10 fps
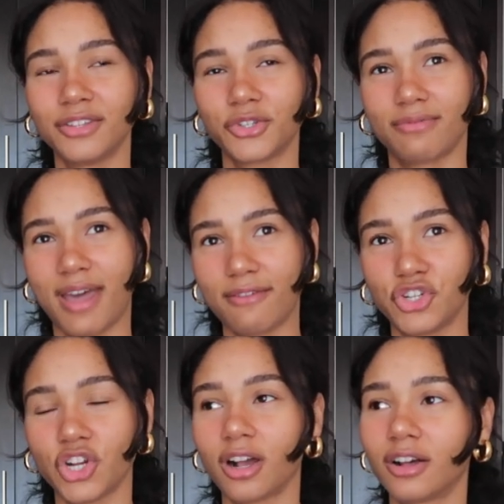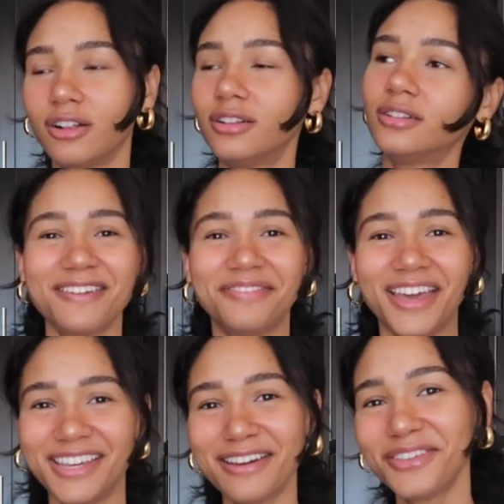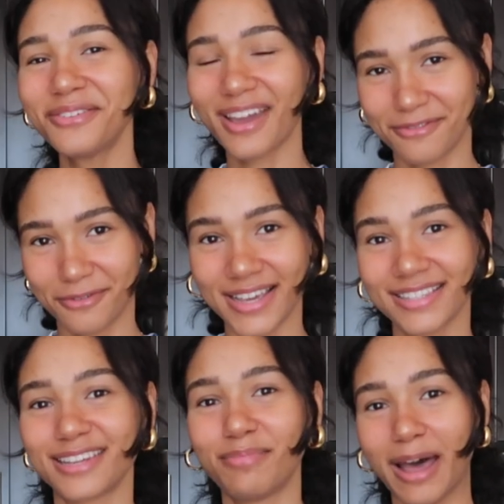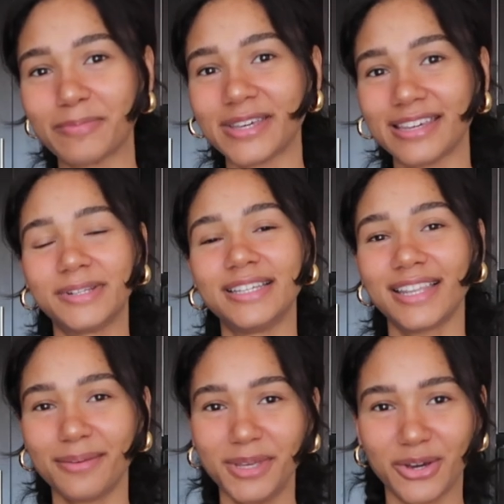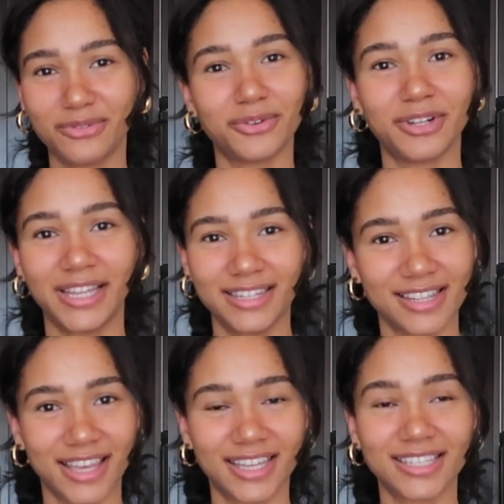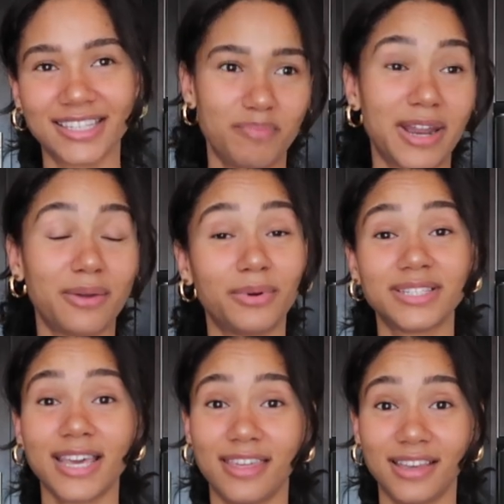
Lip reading: sort of have a chuckle. If any of you have raised a puppy, please let me know if you relate to this. But I will say